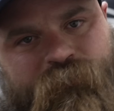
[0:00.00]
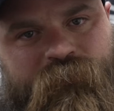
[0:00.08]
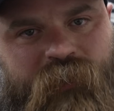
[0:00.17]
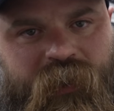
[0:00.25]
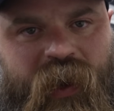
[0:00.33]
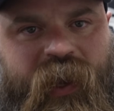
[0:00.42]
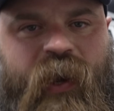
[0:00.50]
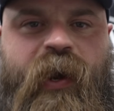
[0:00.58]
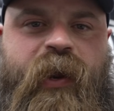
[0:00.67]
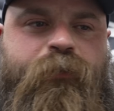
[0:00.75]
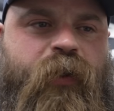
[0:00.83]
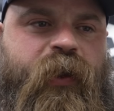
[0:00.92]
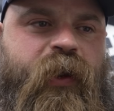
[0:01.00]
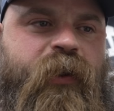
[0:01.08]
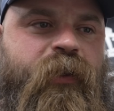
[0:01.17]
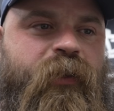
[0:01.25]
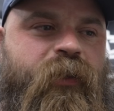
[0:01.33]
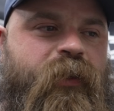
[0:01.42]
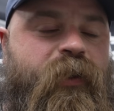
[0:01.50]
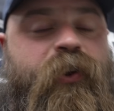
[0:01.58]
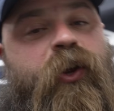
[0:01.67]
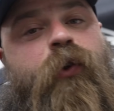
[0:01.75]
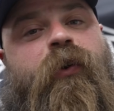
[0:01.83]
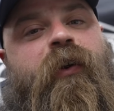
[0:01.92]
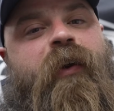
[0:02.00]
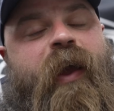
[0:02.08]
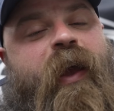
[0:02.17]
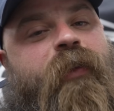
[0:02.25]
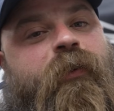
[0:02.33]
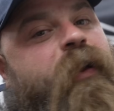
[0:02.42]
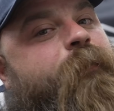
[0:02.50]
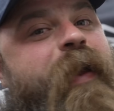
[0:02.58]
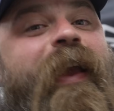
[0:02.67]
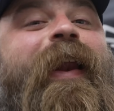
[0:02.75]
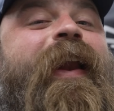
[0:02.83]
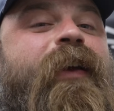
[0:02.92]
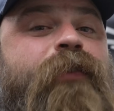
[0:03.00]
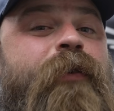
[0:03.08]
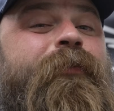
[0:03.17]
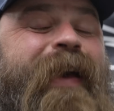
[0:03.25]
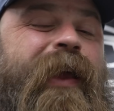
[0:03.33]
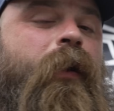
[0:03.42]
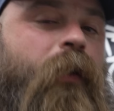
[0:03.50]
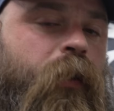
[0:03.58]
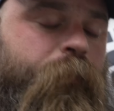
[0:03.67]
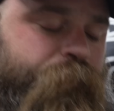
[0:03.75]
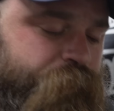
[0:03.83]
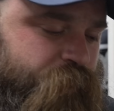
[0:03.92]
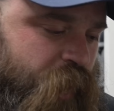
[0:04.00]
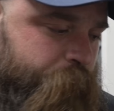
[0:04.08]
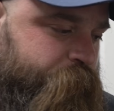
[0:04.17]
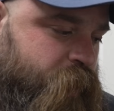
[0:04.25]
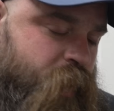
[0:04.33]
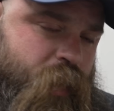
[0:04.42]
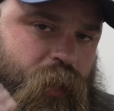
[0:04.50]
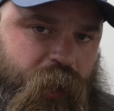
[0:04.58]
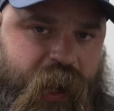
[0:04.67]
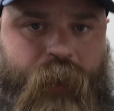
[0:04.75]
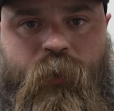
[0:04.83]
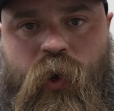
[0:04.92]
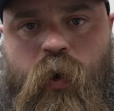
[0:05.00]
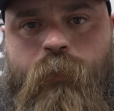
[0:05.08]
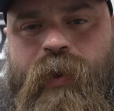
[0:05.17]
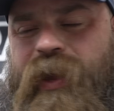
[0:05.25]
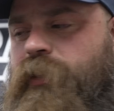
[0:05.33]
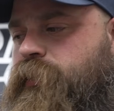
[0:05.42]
They're not getting any fucking newer, and they're not making any of them at all. So, camera equipment,